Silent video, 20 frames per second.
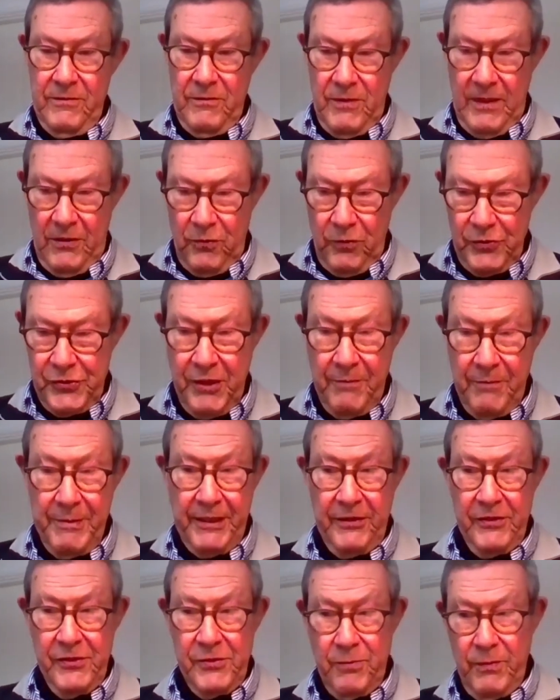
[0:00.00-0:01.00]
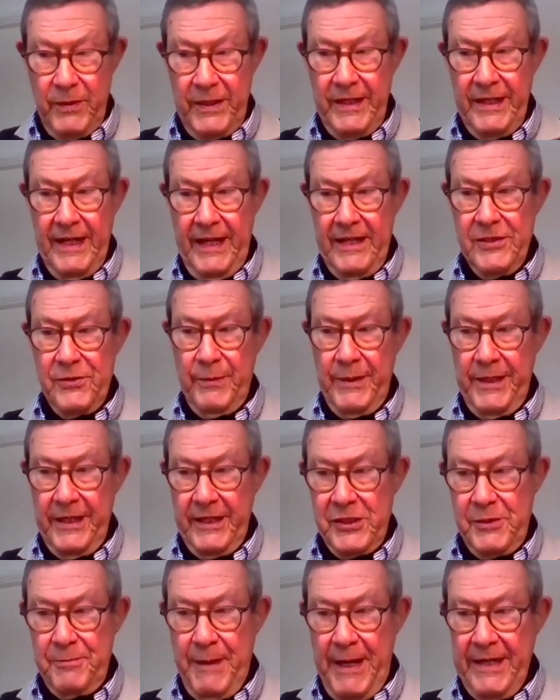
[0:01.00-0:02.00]
Also because as we
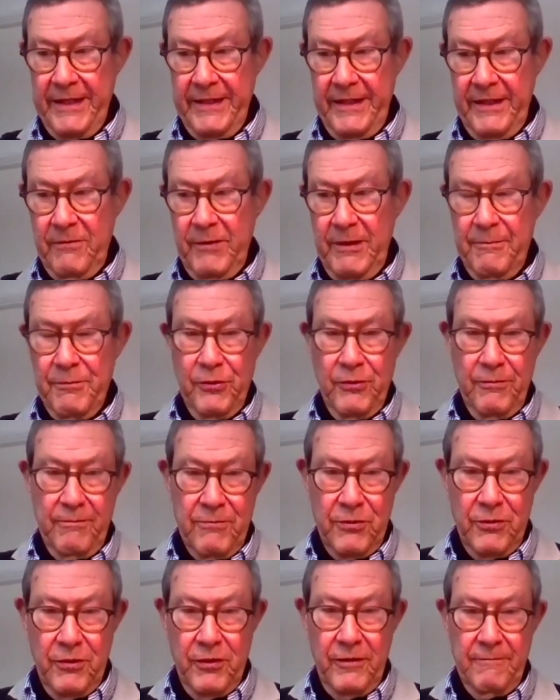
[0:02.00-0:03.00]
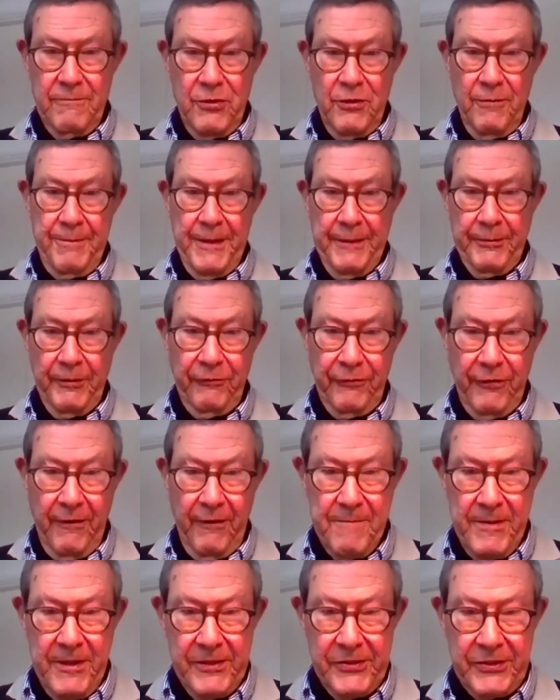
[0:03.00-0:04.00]
expanded, we brought more and more people from
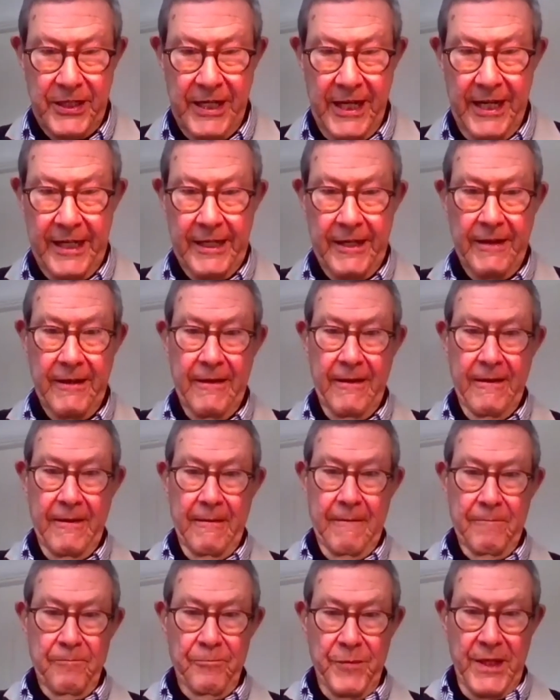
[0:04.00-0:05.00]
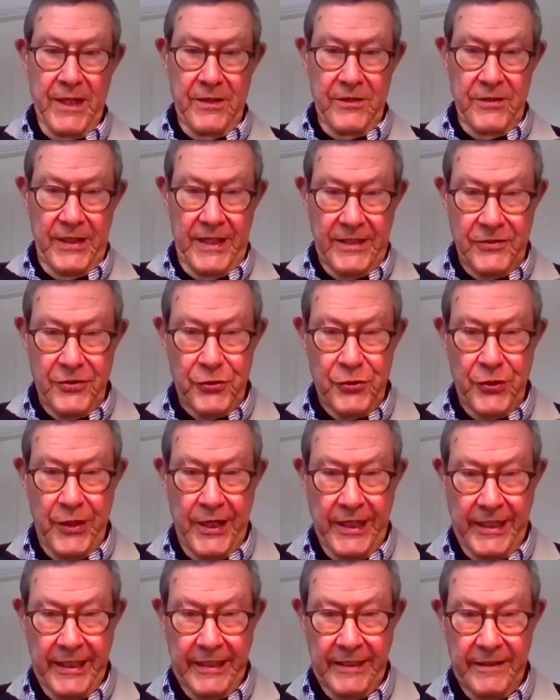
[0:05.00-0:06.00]
Maersk Line into
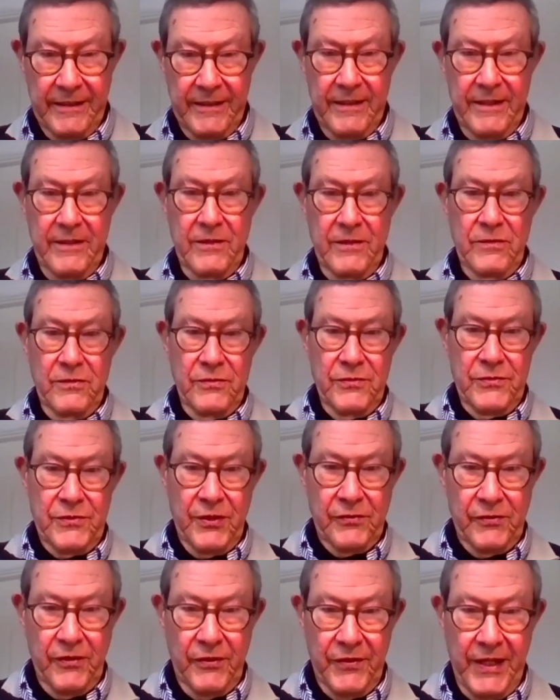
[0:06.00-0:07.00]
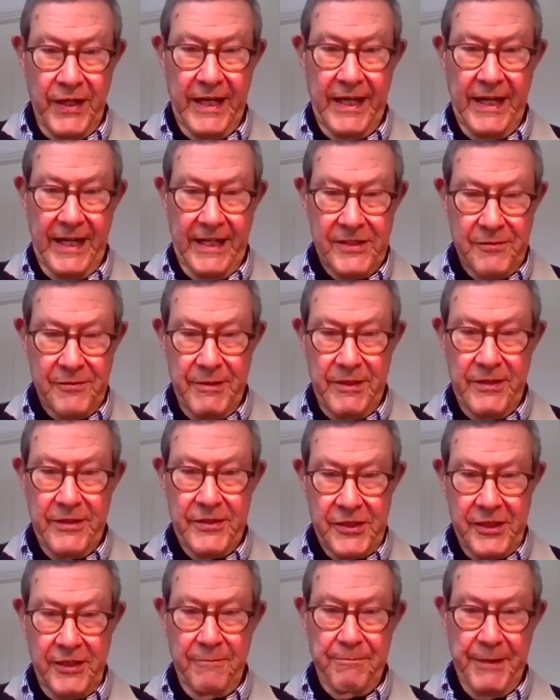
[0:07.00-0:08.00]
training, so that they, as
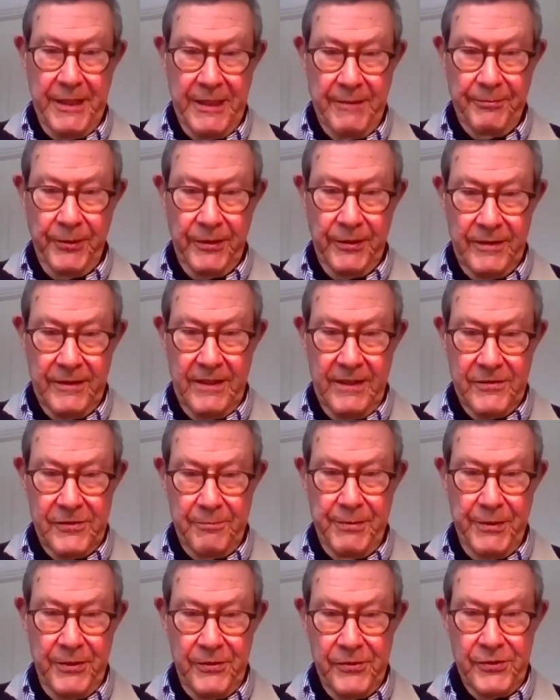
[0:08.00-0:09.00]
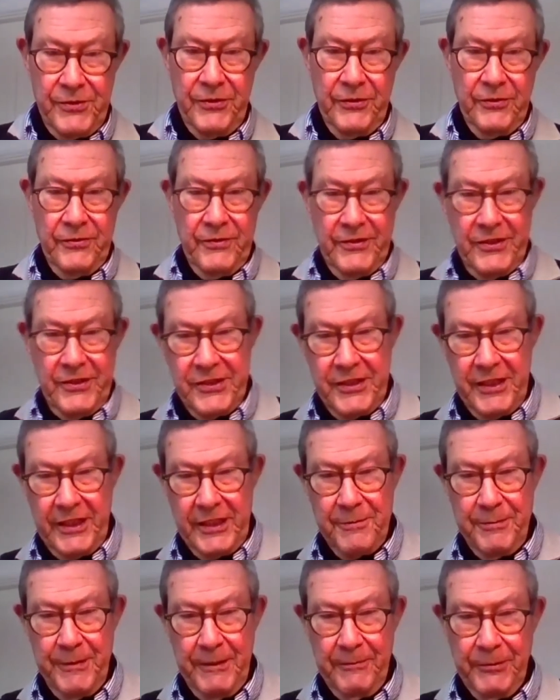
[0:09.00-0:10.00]
Maersk people, as opposed to
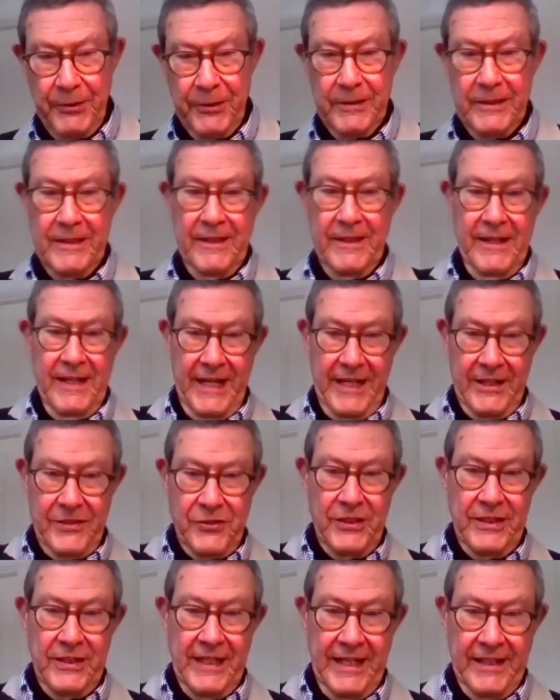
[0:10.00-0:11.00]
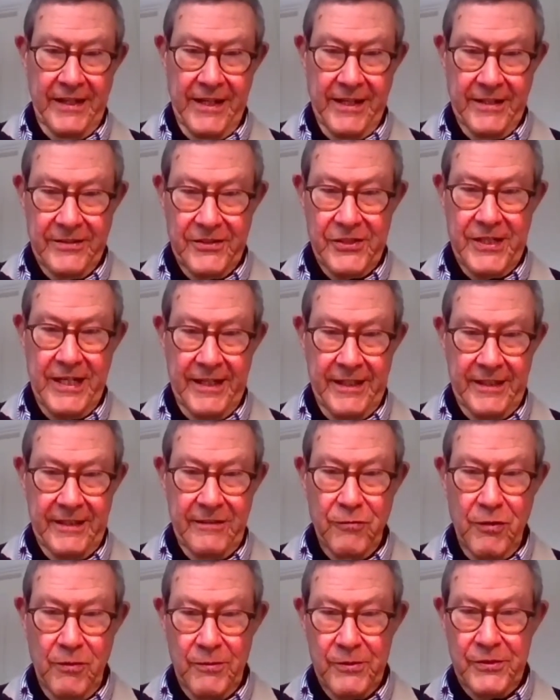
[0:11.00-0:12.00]
logistics people, actually had an understanding of
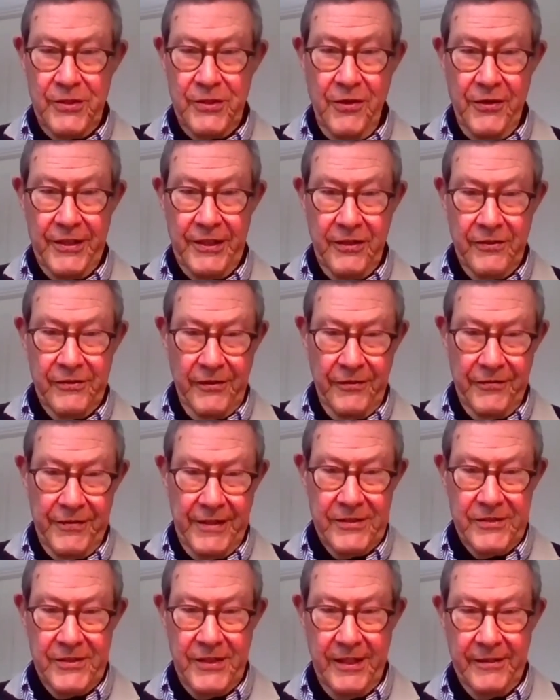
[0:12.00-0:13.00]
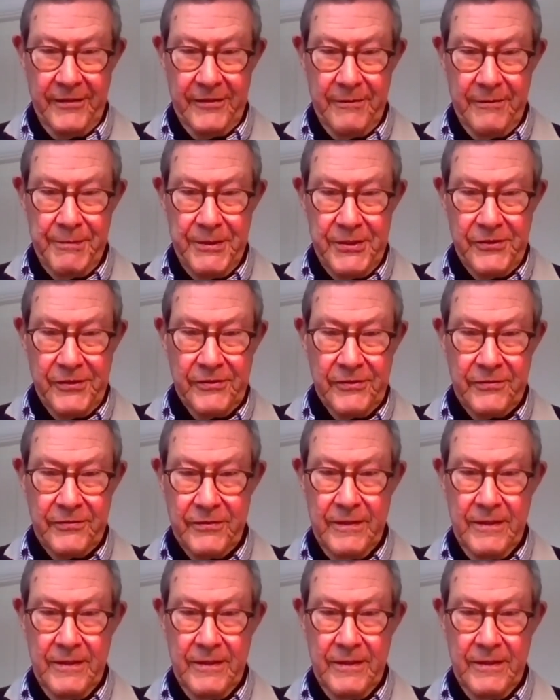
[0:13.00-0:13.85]
what was going on that side of the business.